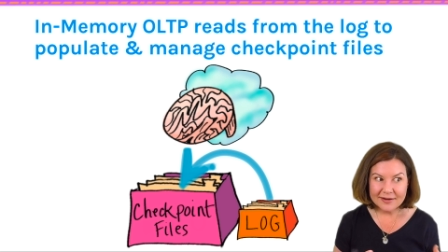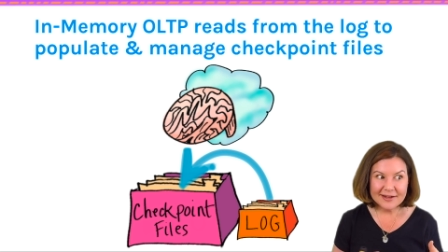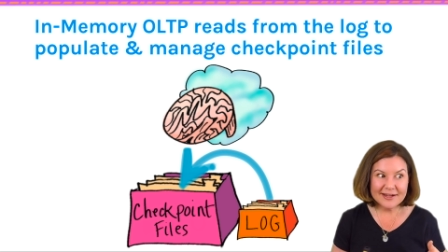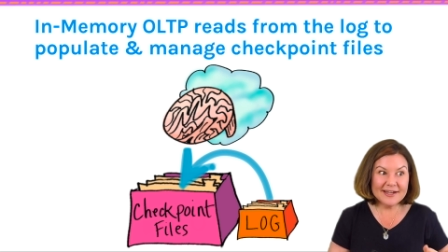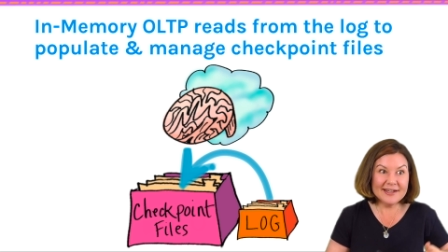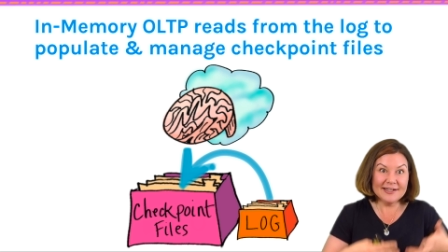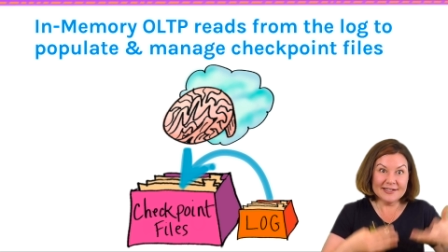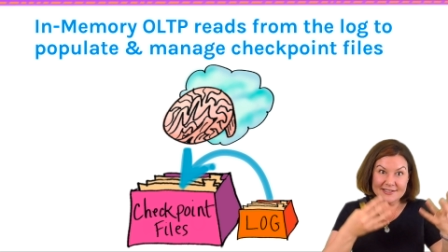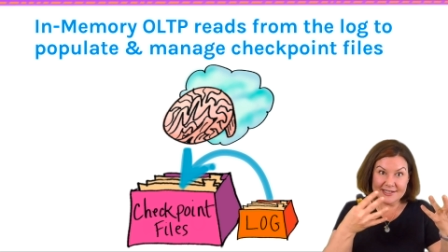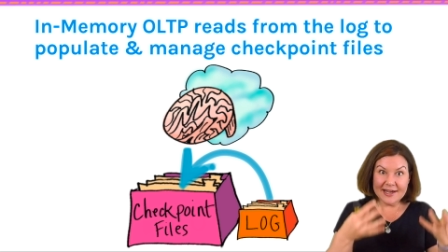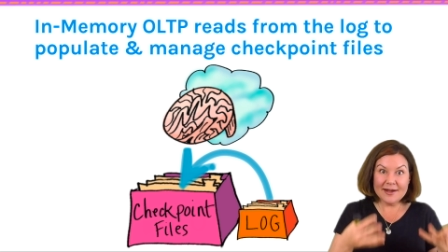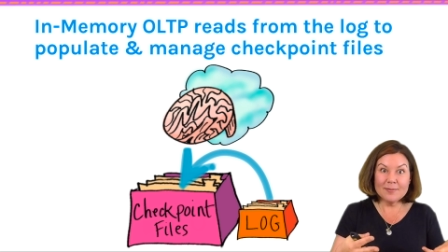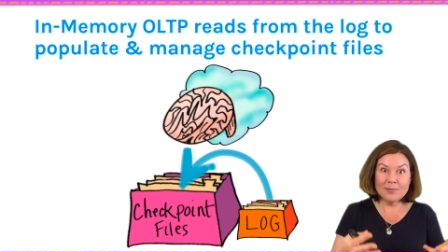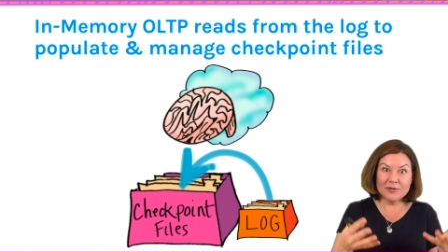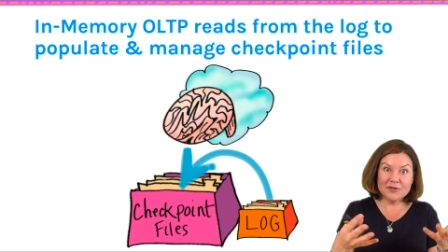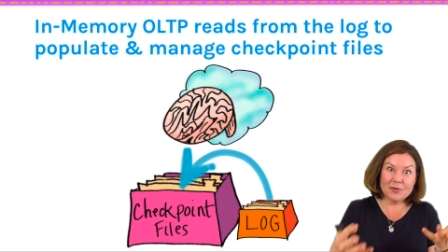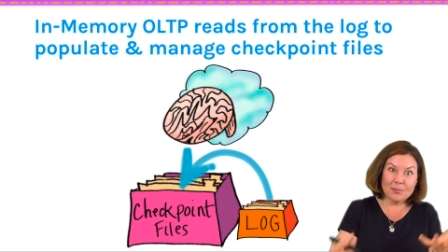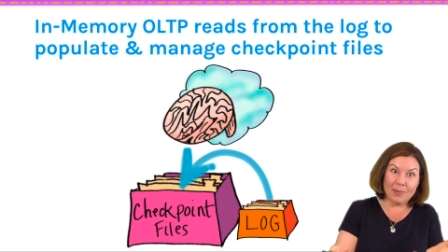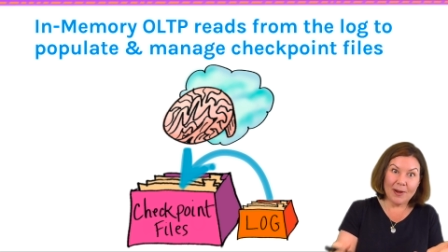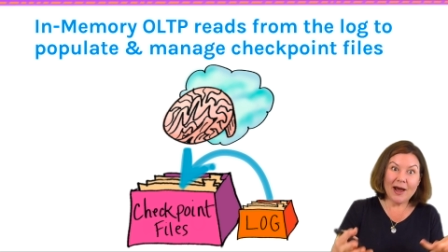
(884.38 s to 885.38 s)
it is
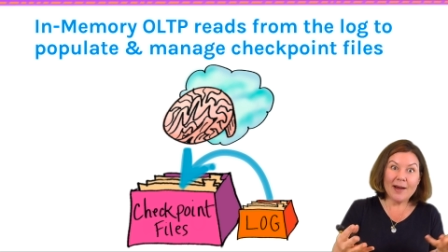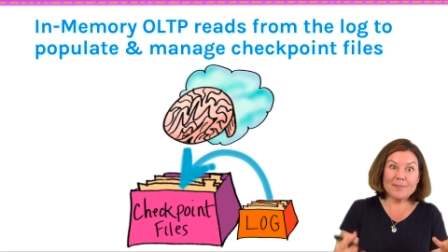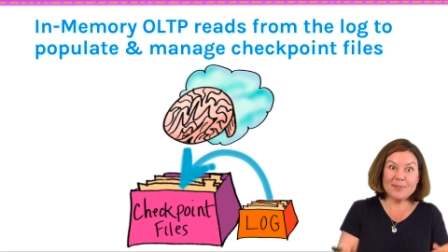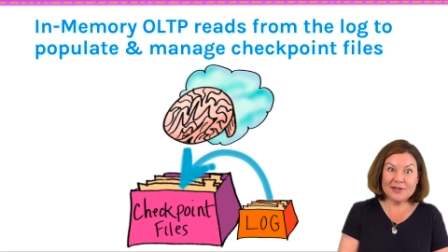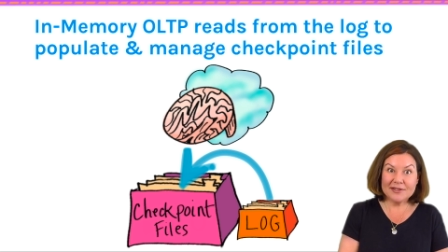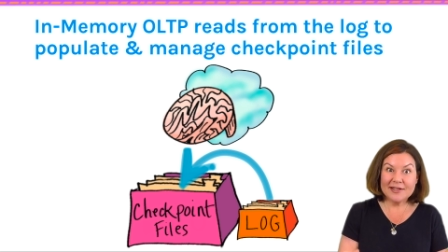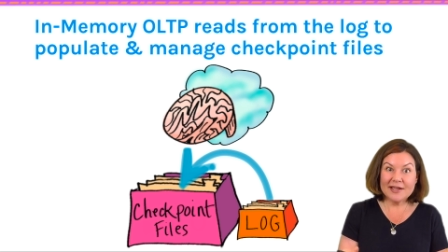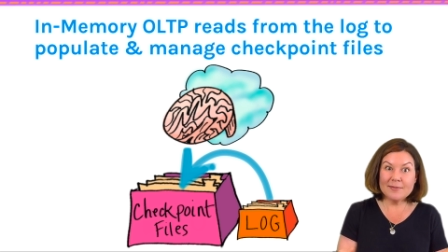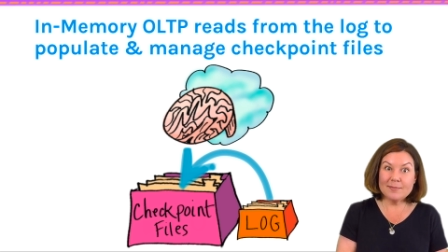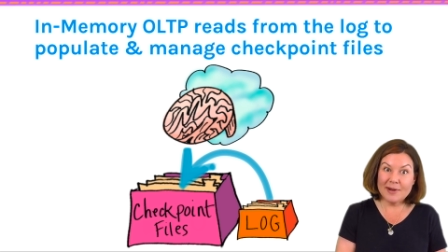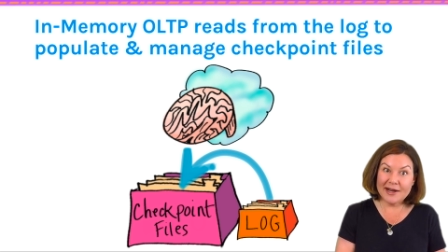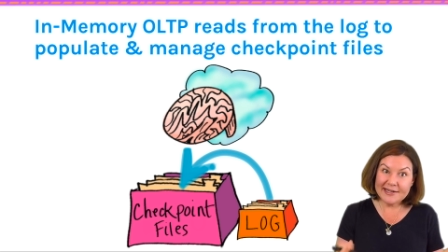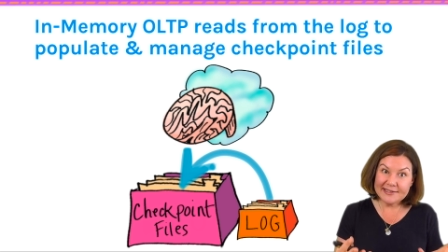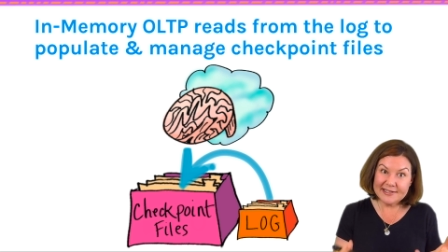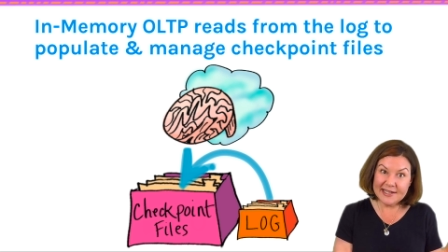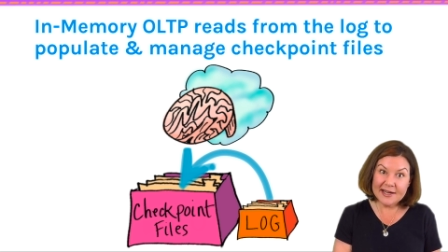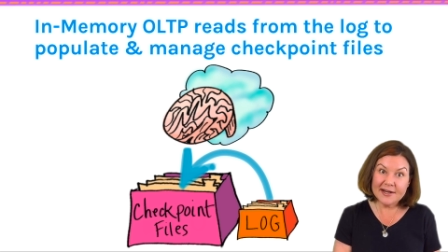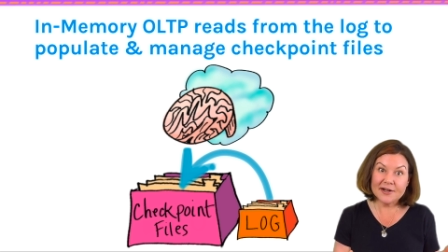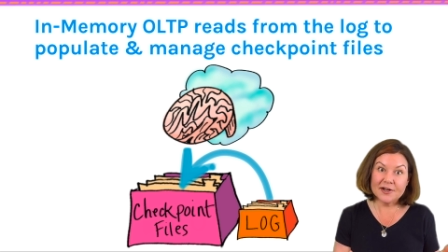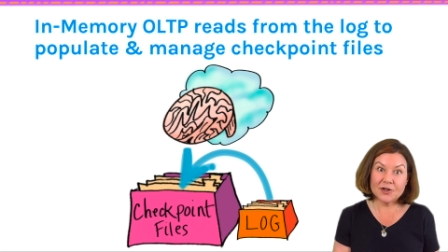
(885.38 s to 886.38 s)
able to populate my
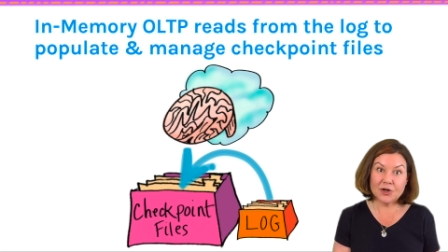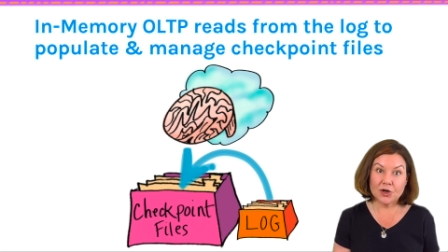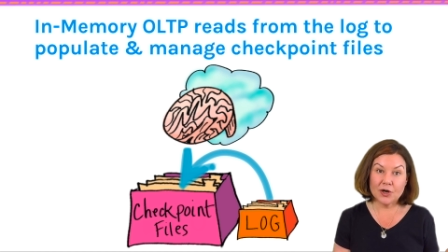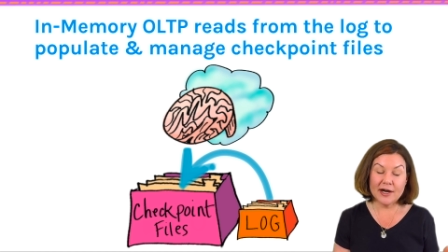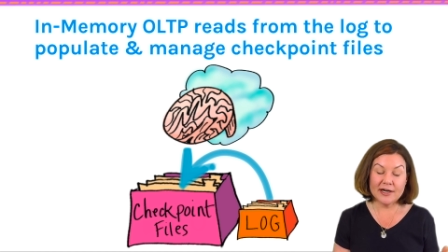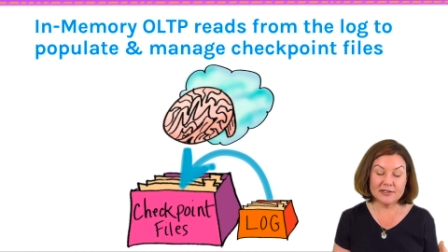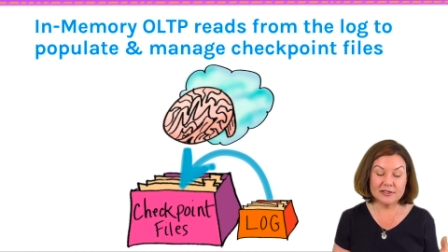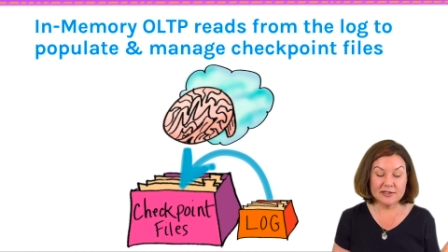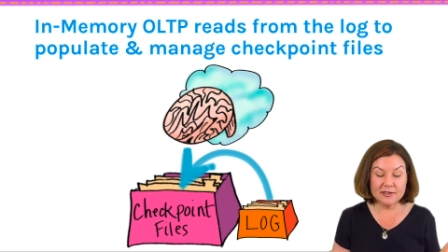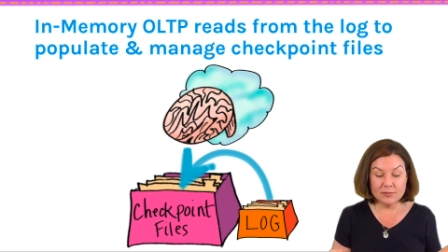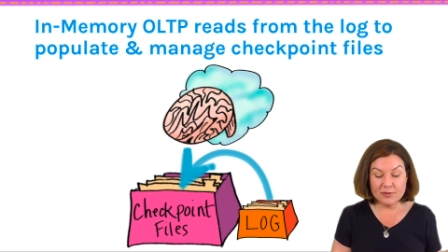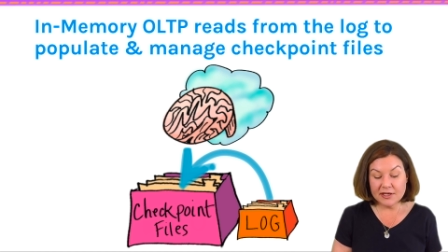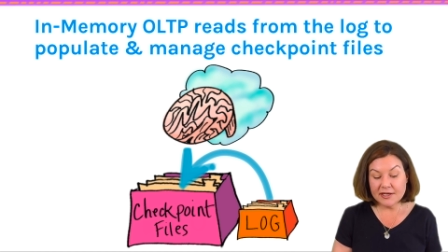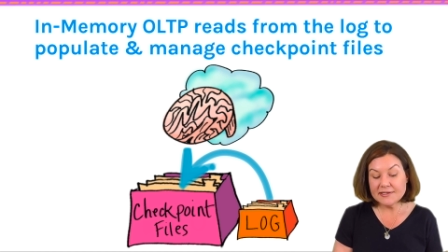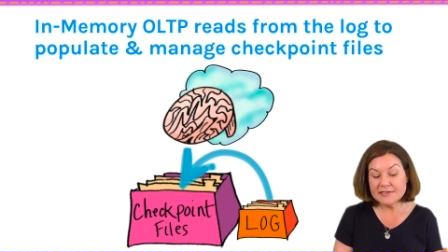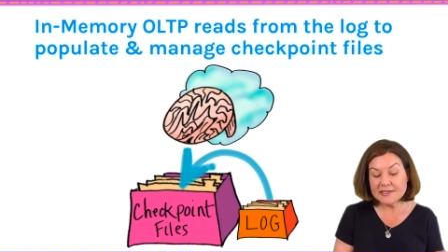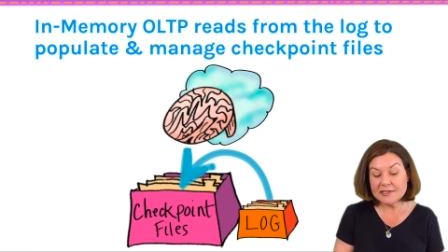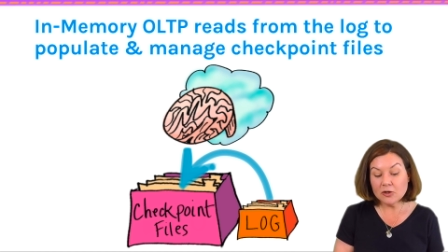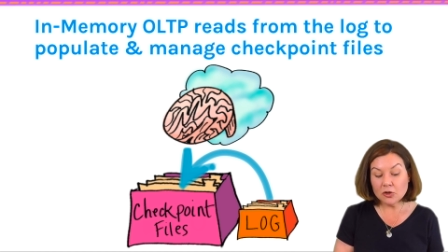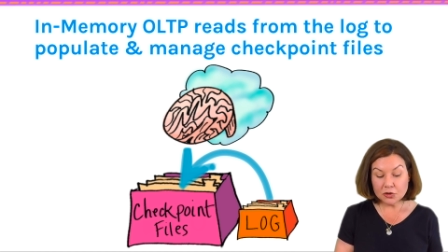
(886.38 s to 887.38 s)
data correctly
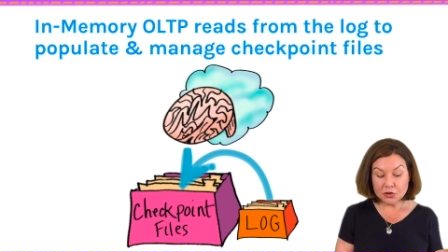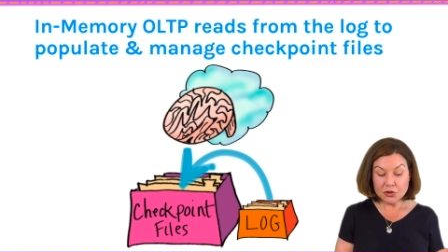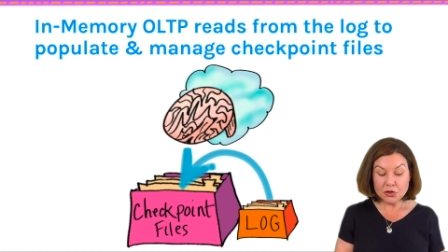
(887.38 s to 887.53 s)
because it'll